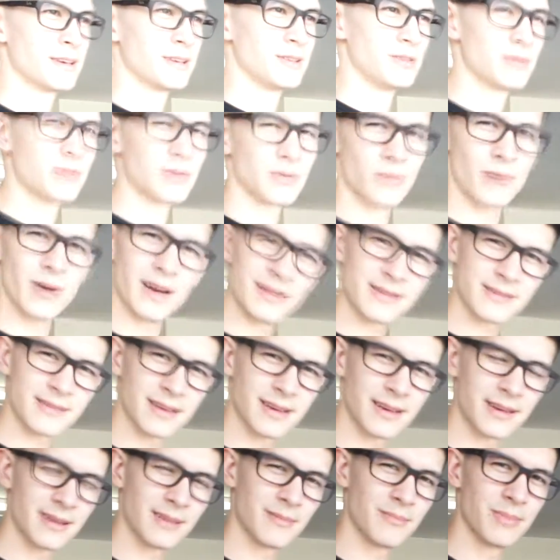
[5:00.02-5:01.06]
You can wet
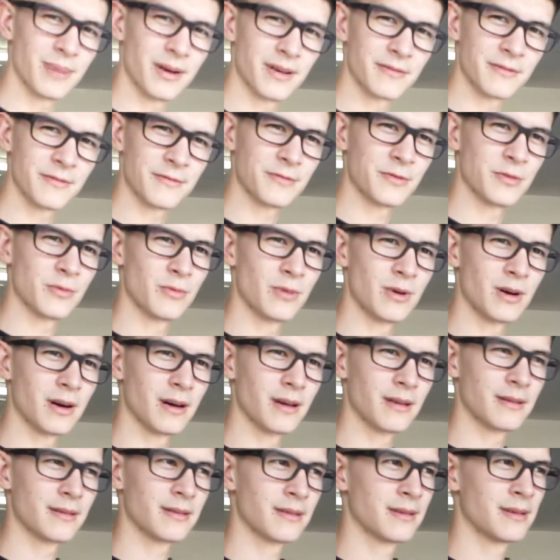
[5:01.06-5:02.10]
sand and buff if you
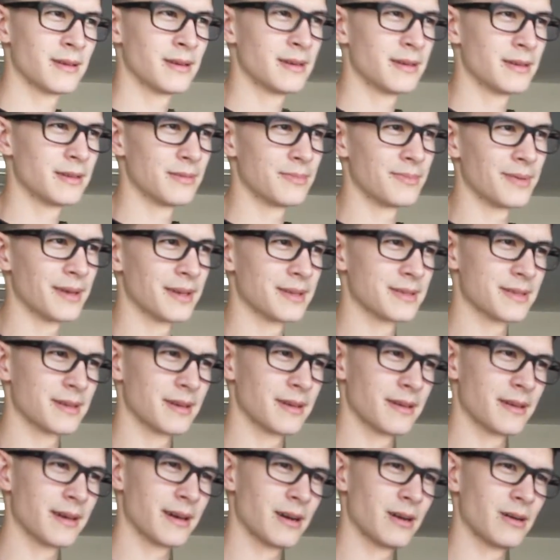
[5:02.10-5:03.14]
want. Depends
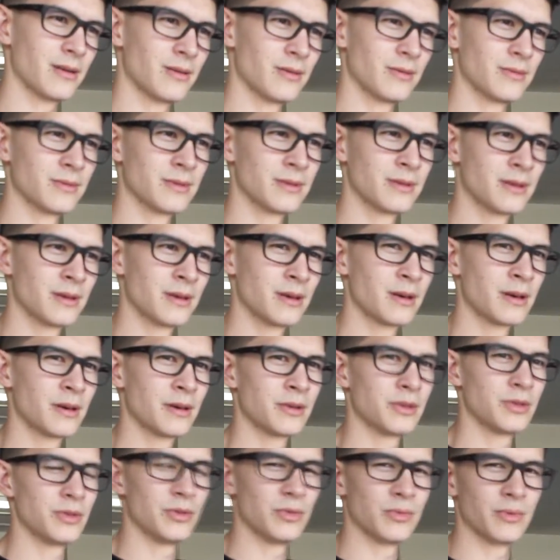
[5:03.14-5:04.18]
on how
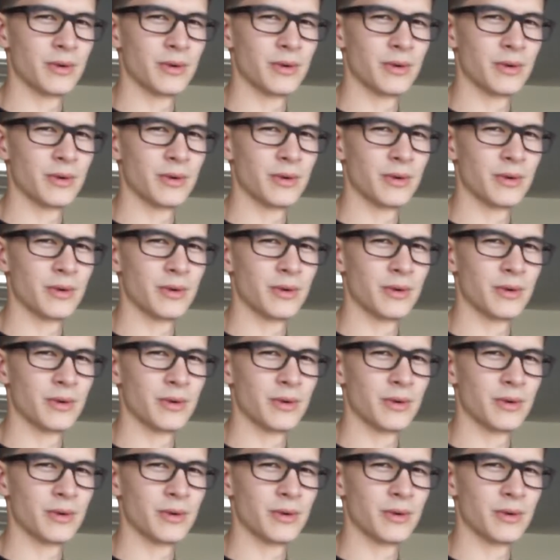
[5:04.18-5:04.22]
you